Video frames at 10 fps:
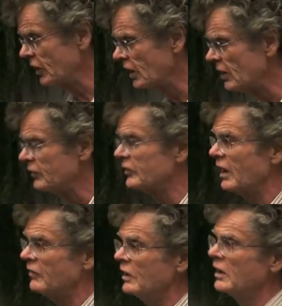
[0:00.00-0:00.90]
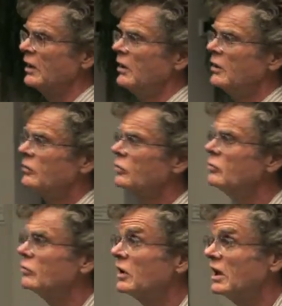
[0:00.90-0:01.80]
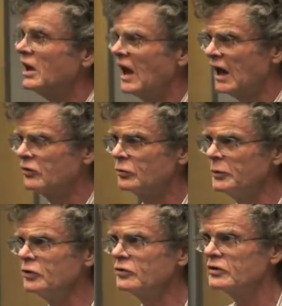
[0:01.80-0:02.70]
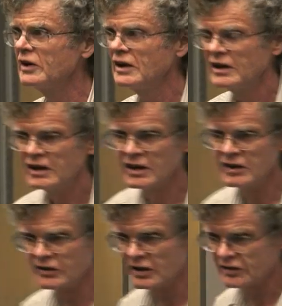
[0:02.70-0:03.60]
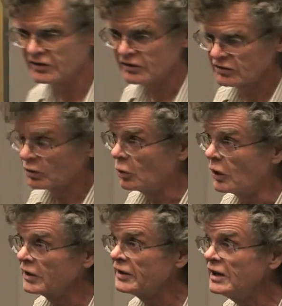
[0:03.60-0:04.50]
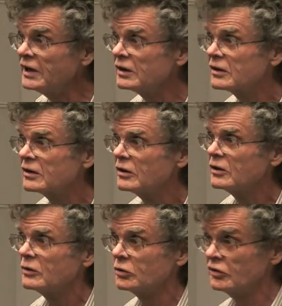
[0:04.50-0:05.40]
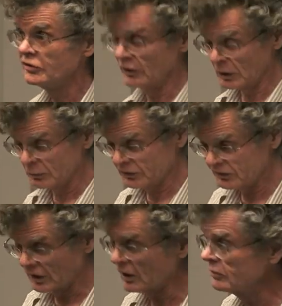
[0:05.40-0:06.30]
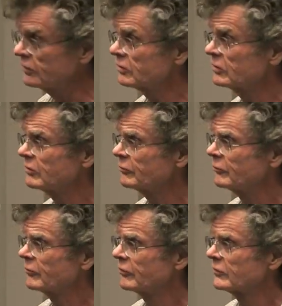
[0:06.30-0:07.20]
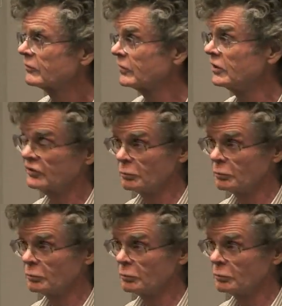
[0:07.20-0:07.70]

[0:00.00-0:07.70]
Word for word: think of as having two key attributes. It, there's its quantity, which is the number of cells, very